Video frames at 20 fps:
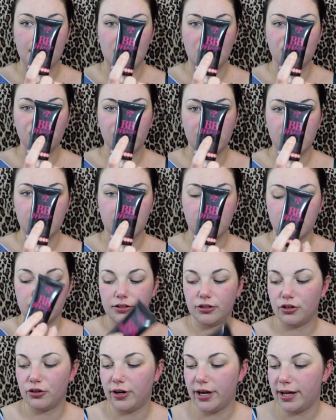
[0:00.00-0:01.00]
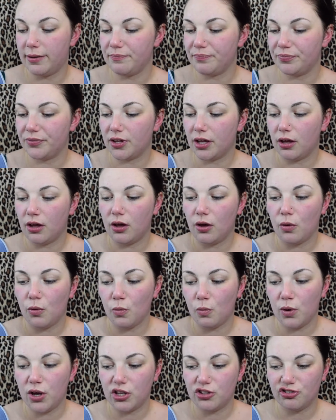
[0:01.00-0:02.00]
Magic cream,
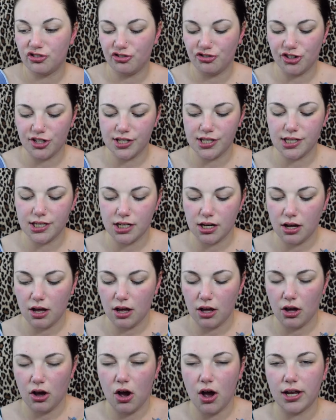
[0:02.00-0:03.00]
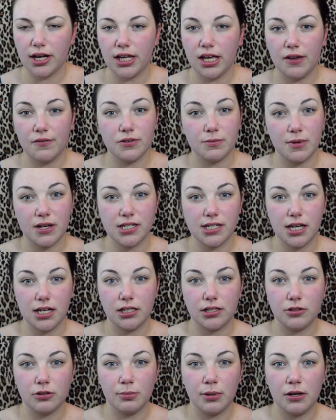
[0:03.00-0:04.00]
which just kind of gives my skin a
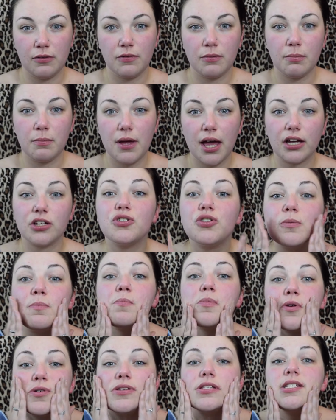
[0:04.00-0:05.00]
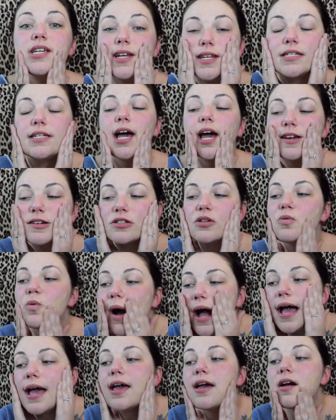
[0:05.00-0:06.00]
little bit of an extra boost and takes
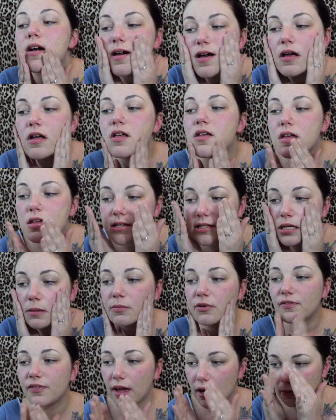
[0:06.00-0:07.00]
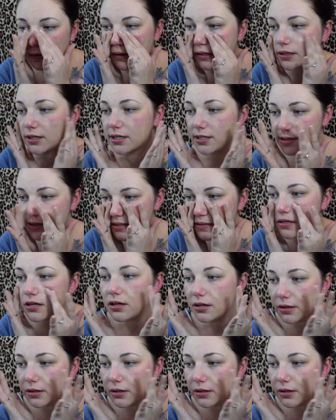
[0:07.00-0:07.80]
away some of that redness.